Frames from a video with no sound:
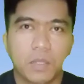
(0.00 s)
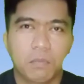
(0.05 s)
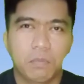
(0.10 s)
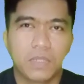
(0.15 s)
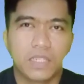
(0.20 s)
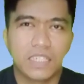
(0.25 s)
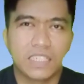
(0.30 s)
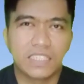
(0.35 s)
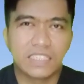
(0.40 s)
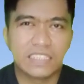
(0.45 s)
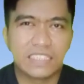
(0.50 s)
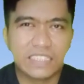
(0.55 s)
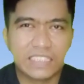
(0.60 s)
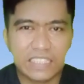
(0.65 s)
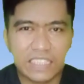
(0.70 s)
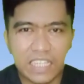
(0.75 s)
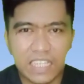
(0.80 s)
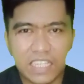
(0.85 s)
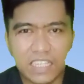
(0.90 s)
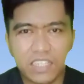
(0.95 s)
but
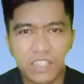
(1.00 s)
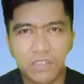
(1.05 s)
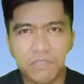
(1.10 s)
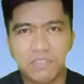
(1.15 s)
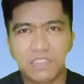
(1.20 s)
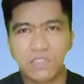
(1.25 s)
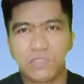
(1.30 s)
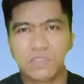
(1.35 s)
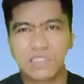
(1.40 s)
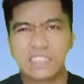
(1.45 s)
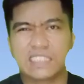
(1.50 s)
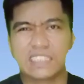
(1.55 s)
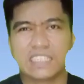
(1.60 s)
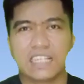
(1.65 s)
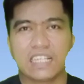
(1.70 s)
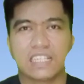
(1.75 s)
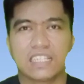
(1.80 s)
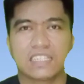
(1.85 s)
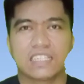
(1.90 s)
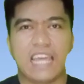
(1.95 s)
the end of the
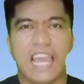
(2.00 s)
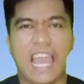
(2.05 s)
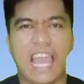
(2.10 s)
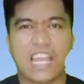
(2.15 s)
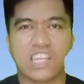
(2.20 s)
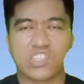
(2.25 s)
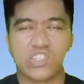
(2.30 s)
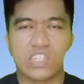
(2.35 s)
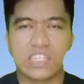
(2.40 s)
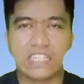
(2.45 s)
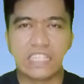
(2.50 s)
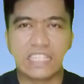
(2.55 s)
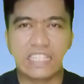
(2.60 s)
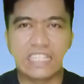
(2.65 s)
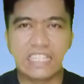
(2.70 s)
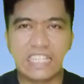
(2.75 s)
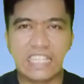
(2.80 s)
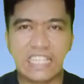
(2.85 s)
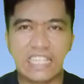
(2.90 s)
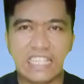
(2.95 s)
result
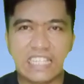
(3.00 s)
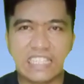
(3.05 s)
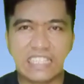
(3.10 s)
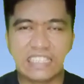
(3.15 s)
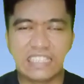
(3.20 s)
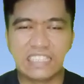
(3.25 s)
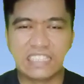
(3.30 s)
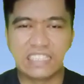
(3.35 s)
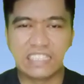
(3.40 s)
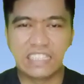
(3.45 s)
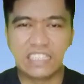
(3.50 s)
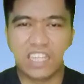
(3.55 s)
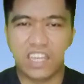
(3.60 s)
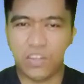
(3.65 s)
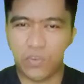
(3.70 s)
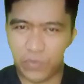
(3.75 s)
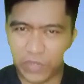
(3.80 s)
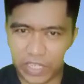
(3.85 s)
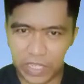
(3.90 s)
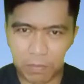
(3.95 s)
actually is
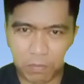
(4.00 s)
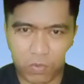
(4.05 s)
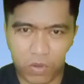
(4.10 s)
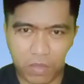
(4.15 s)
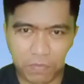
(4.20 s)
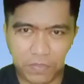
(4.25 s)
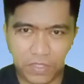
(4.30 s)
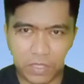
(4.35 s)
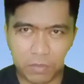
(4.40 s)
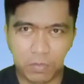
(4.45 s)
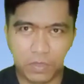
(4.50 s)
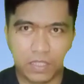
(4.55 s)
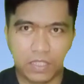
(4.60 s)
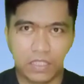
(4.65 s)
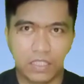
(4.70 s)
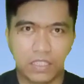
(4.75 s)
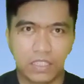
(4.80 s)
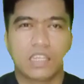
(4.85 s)
not really profitable.